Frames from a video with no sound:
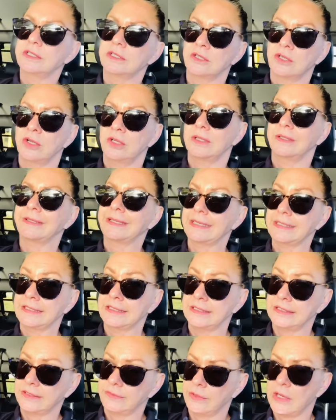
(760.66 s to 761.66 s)
and all, this
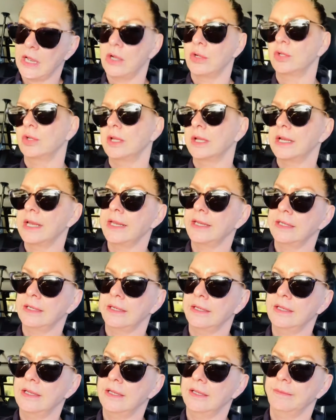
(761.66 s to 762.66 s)
is how you're gonna end
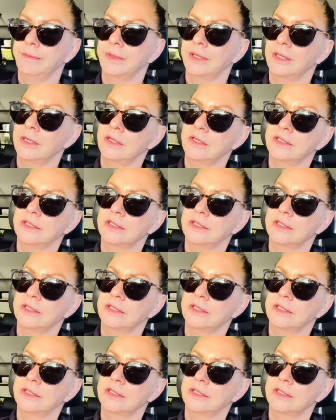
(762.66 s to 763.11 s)
up.